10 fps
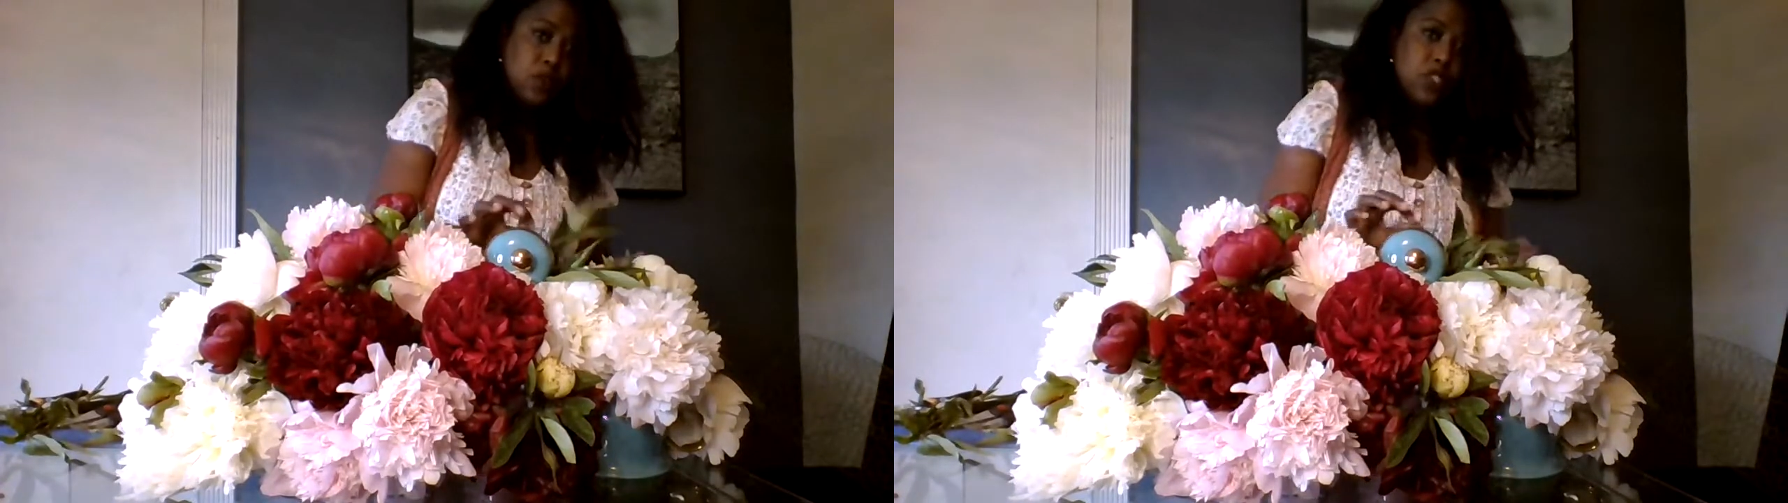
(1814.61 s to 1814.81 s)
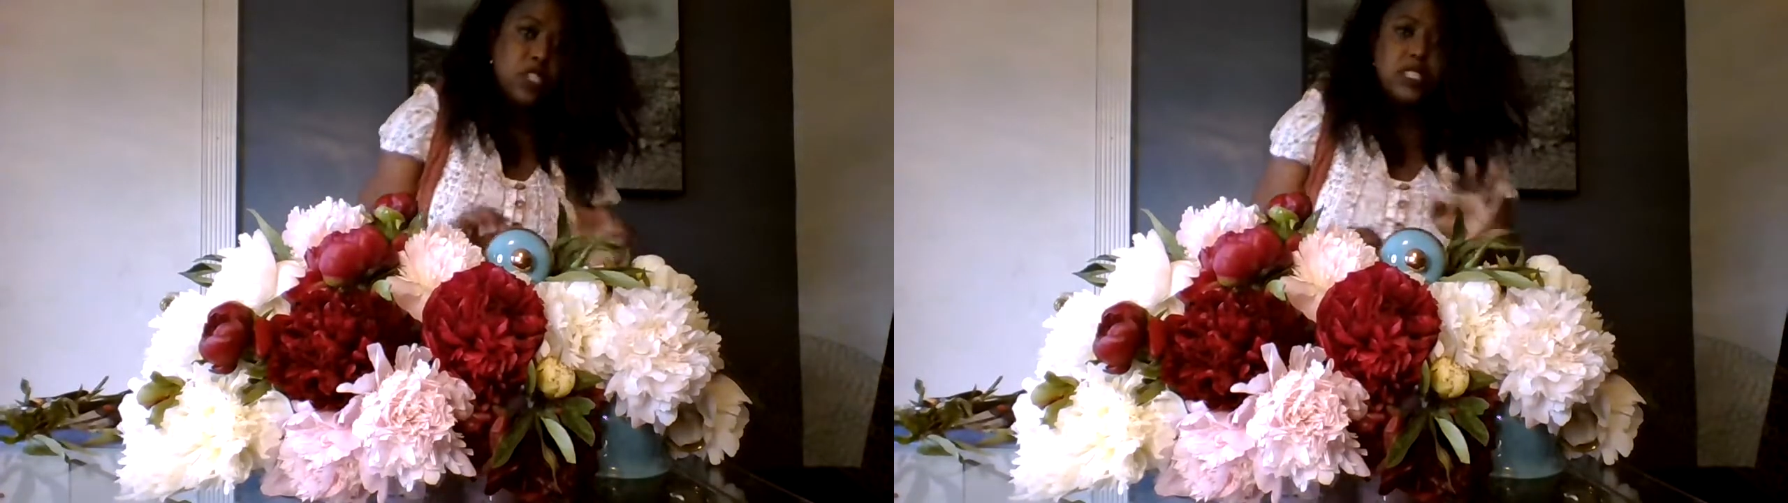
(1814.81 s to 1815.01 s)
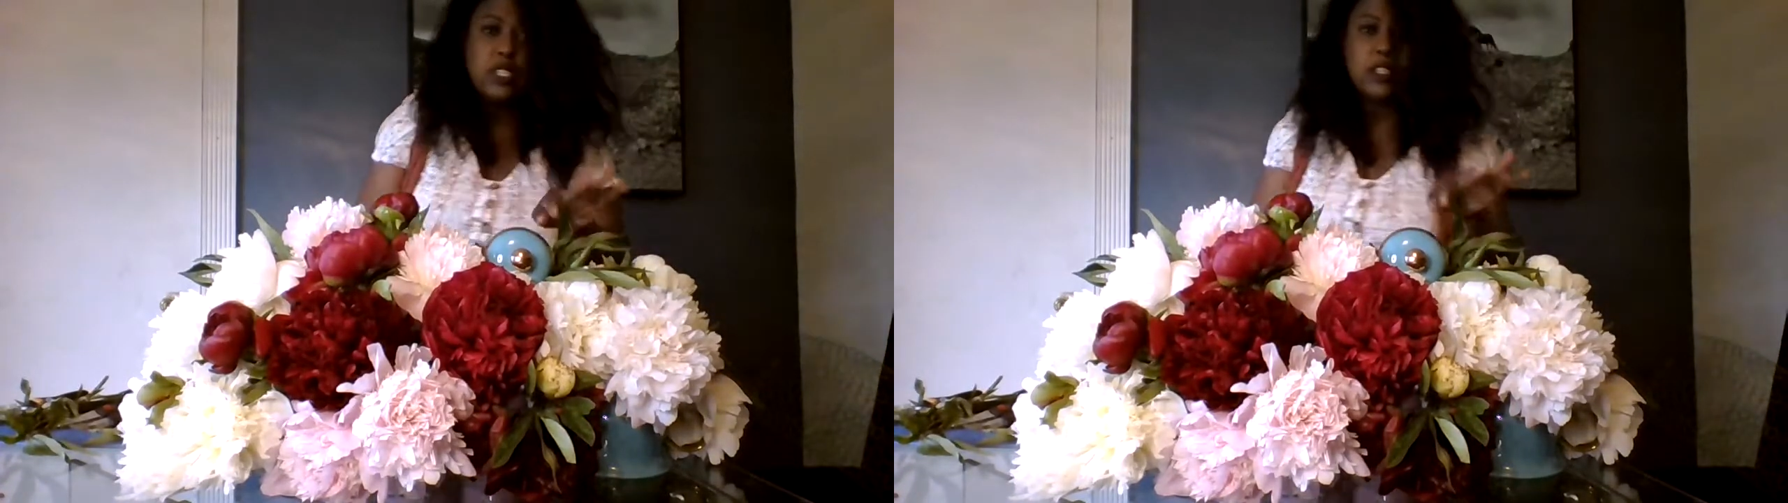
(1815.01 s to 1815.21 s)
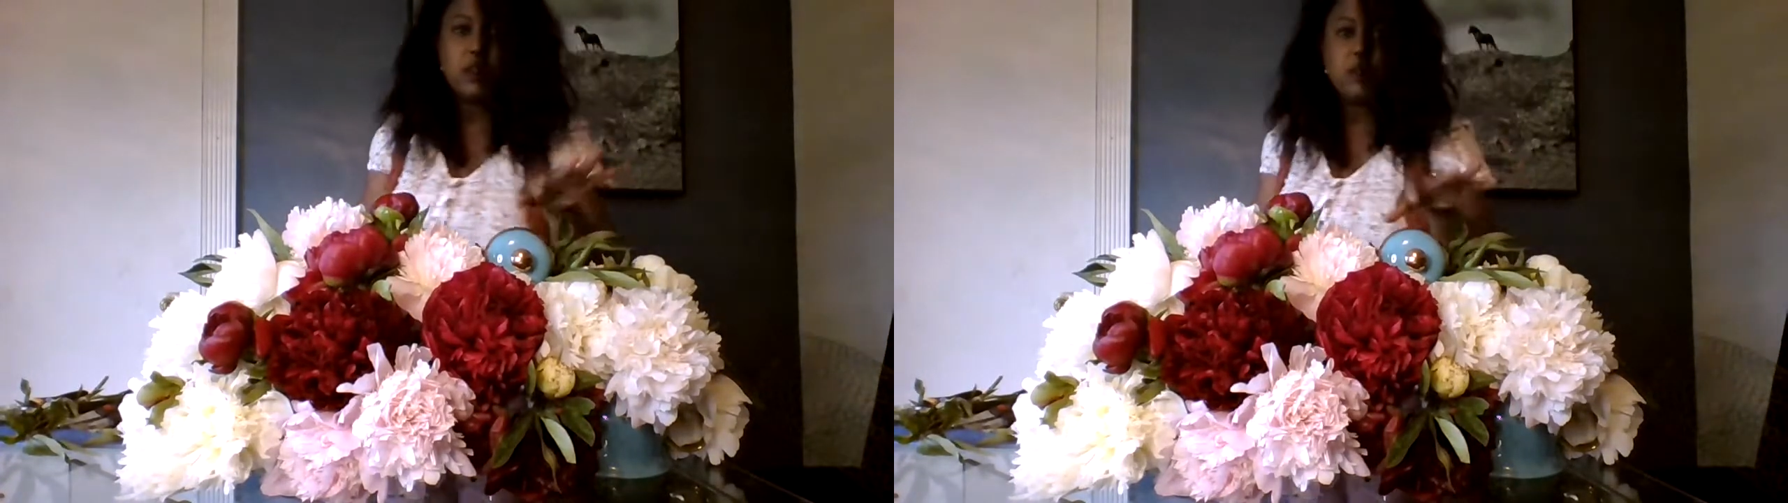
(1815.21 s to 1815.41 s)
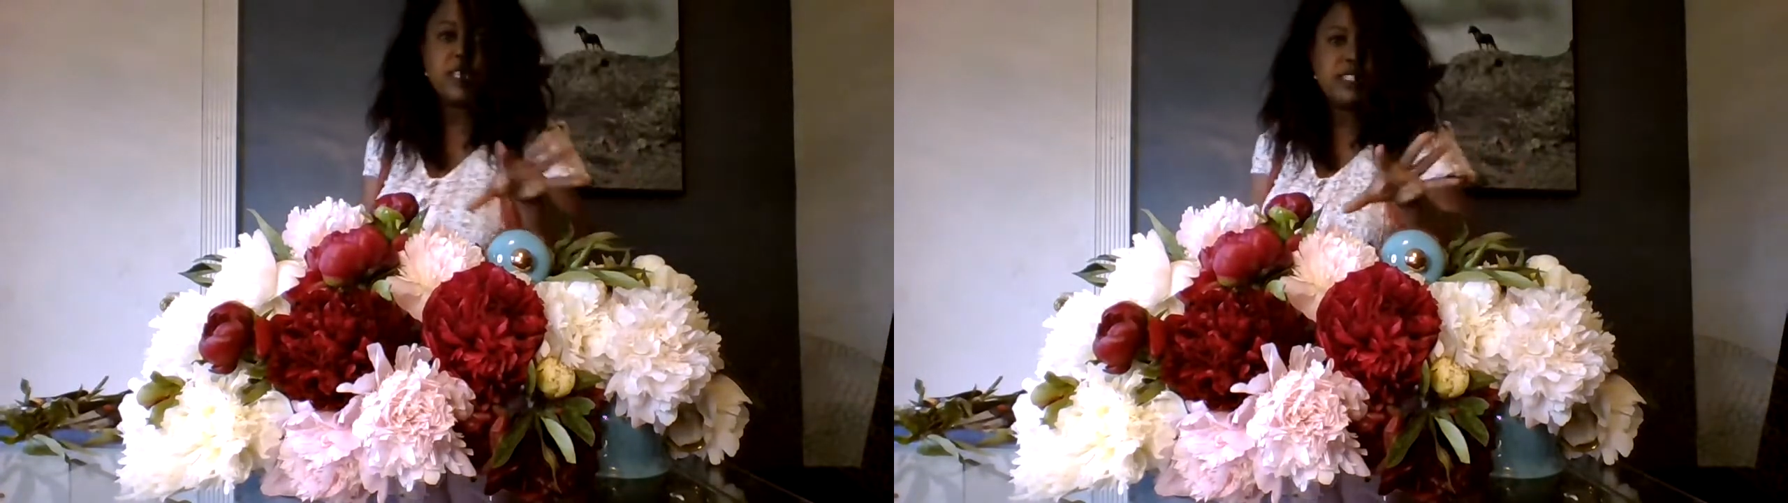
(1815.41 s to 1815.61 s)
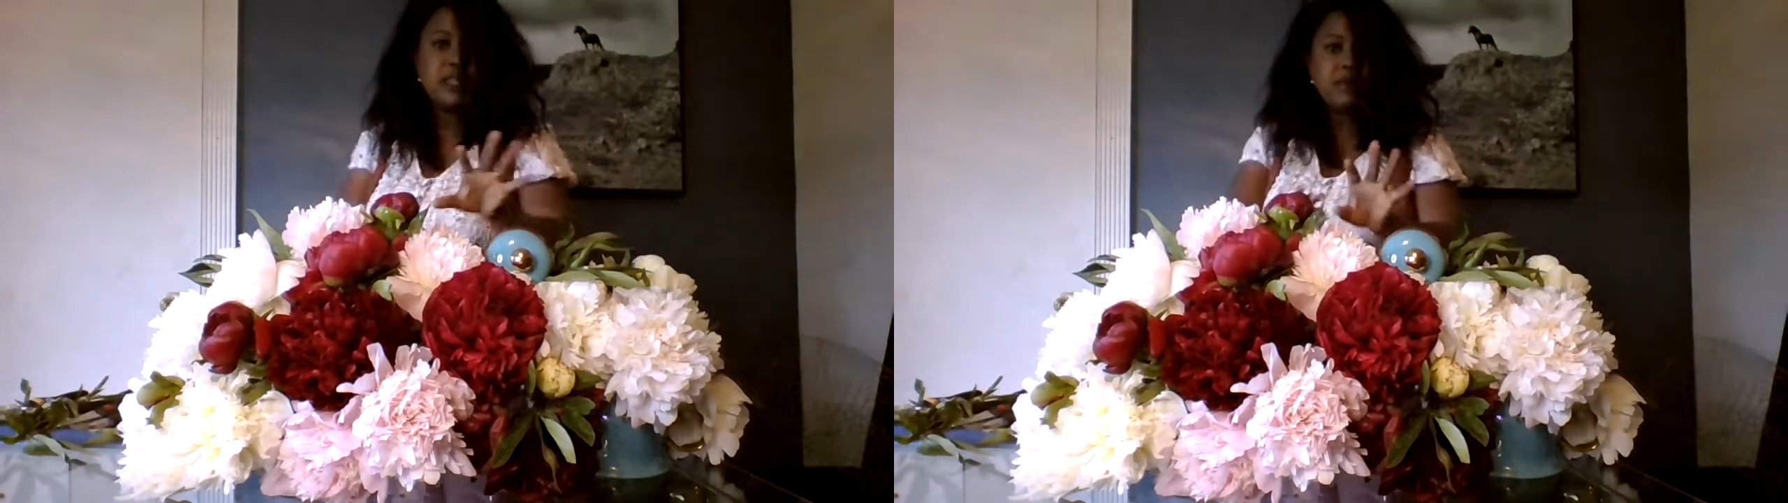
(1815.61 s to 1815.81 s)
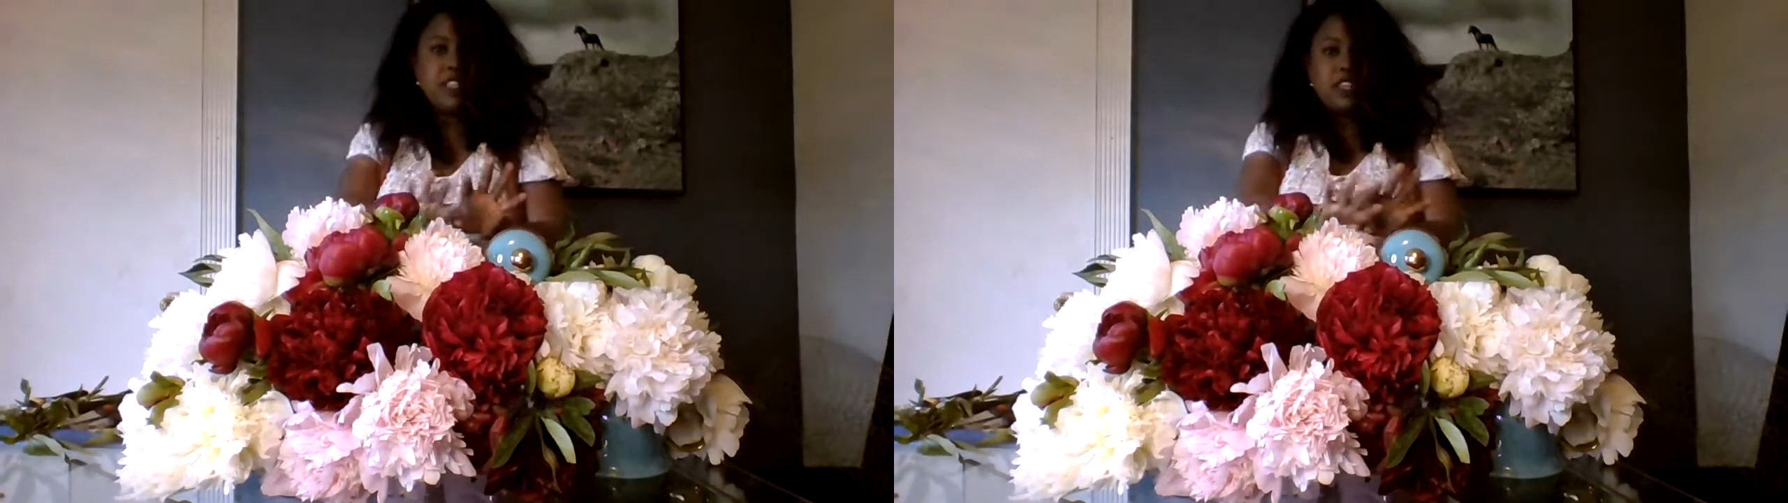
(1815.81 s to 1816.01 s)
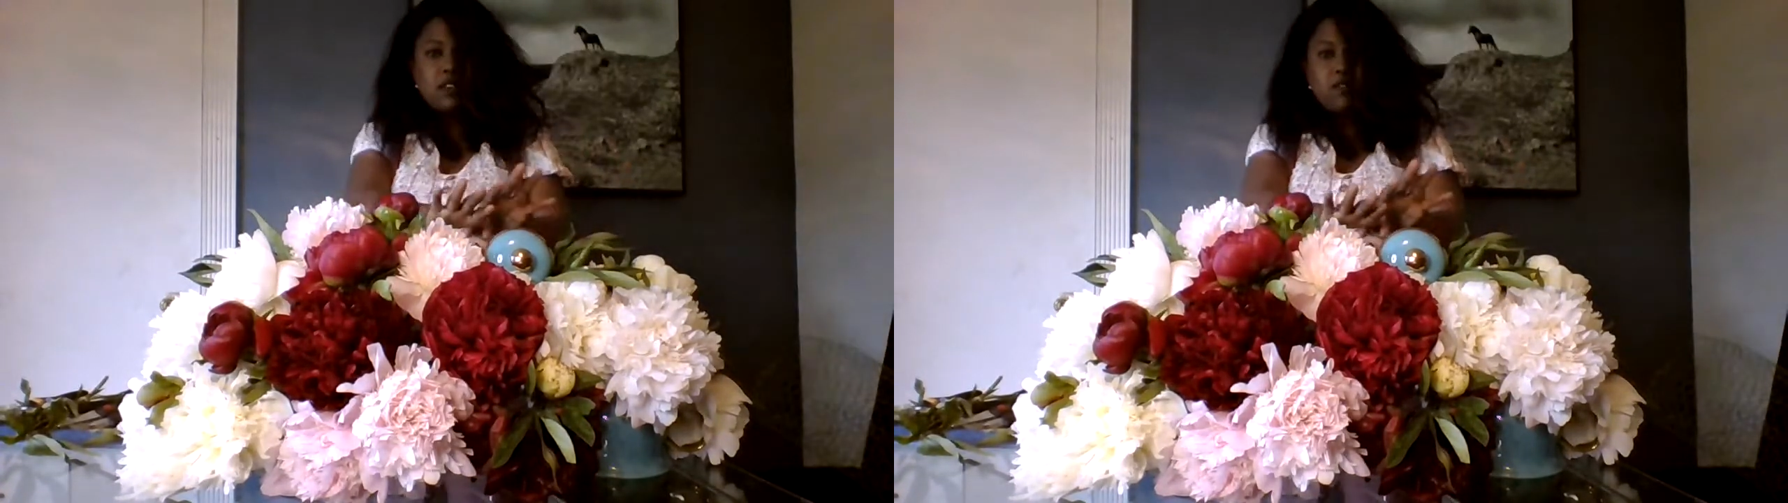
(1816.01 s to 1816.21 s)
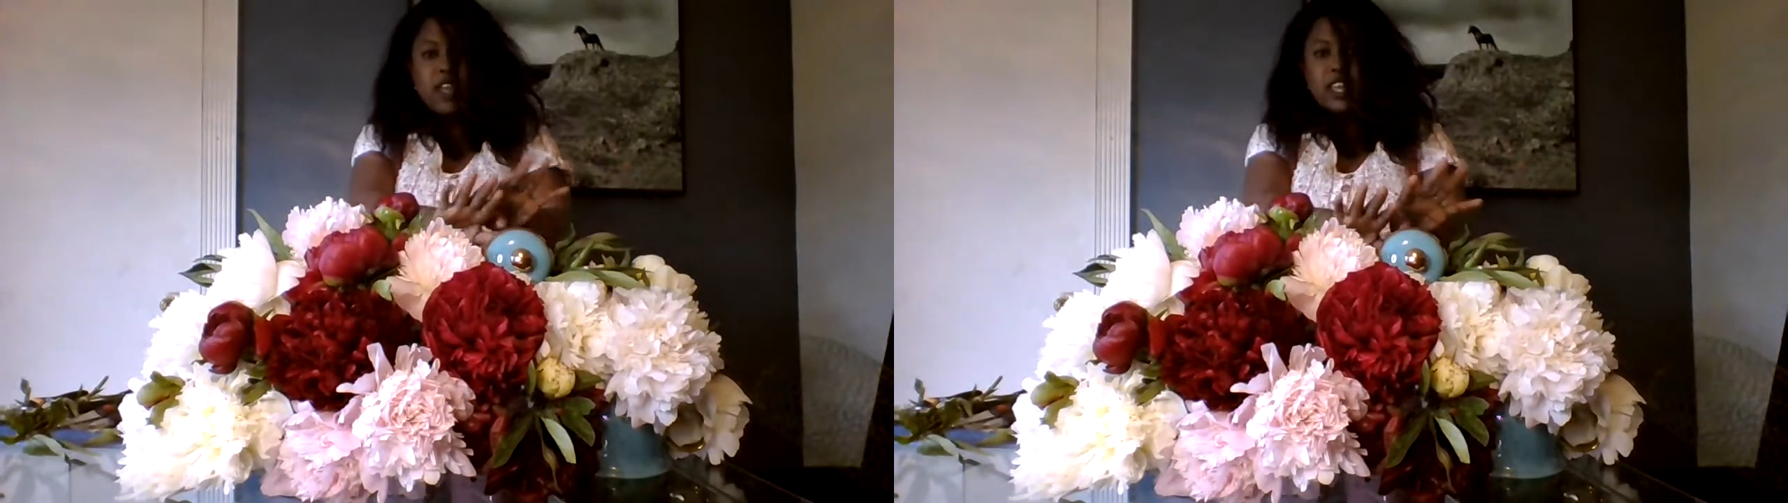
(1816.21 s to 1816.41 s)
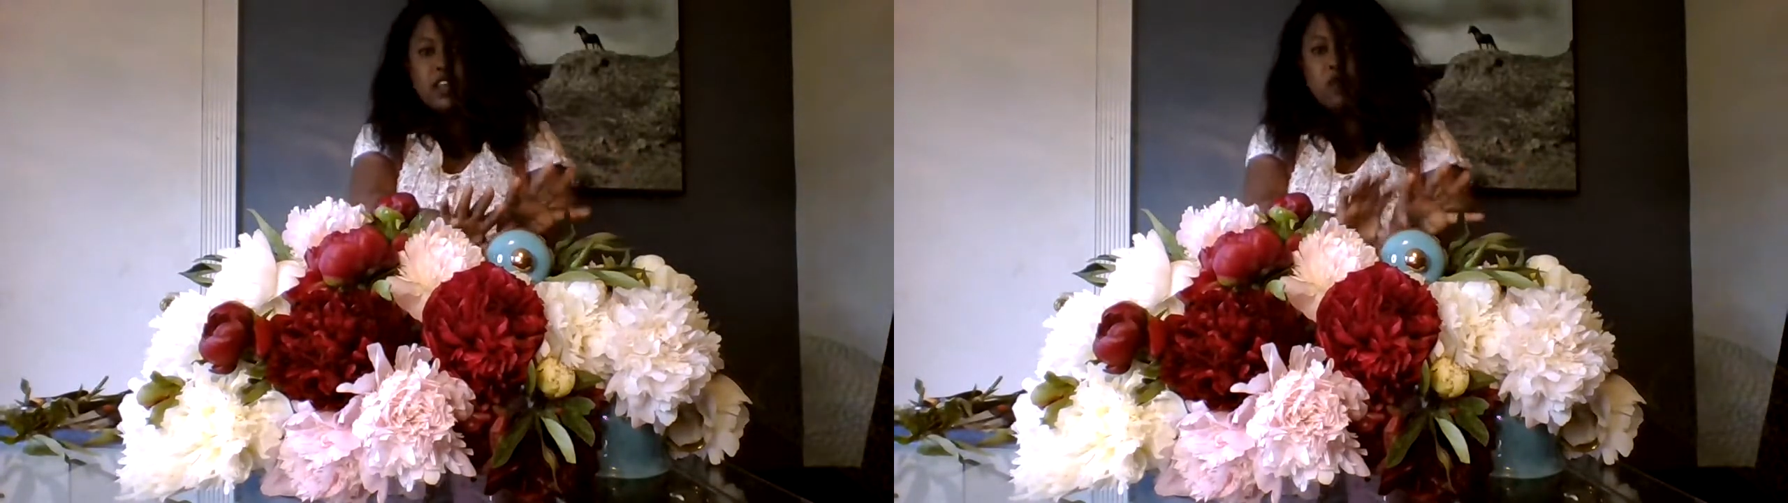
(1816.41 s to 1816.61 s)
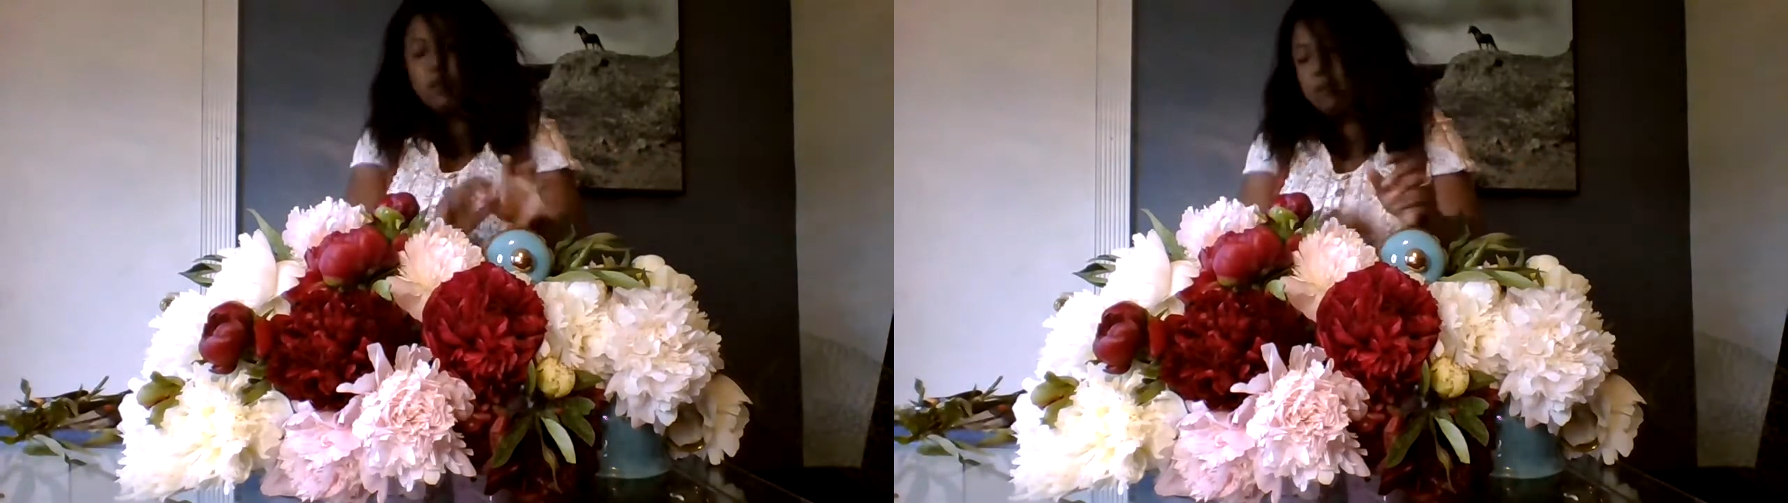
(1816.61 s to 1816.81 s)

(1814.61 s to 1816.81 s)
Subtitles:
just a little bit something right here. We